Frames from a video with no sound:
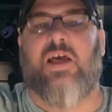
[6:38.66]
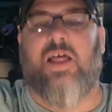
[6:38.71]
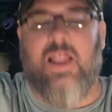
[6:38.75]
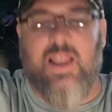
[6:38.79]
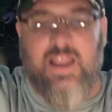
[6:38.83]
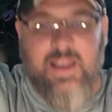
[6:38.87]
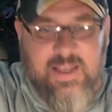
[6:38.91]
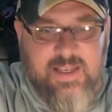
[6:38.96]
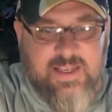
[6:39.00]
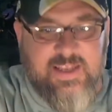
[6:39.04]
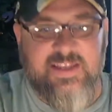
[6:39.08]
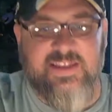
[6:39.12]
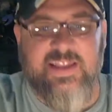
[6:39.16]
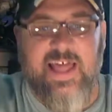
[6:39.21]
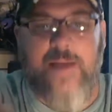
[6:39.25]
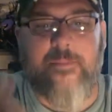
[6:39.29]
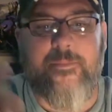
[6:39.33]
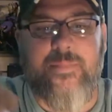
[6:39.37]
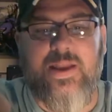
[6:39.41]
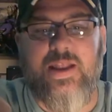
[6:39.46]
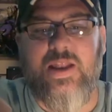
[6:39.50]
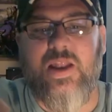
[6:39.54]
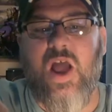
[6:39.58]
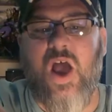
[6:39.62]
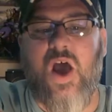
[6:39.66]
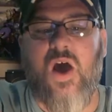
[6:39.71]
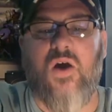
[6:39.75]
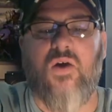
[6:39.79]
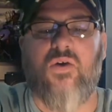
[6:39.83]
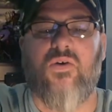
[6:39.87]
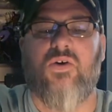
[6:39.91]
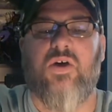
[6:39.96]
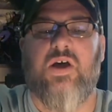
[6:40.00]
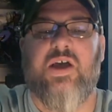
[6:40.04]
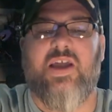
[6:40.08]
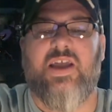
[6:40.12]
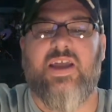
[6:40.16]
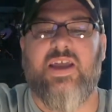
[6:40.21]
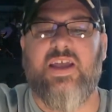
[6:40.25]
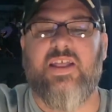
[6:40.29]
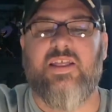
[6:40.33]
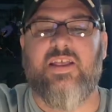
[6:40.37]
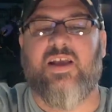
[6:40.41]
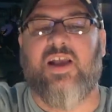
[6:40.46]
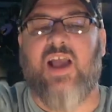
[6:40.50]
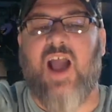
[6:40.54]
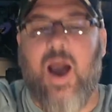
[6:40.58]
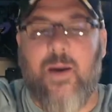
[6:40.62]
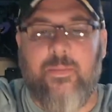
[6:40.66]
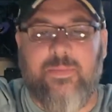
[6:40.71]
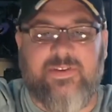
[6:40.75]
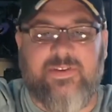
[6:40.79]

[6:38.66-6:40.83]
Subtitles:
Let me know in the comments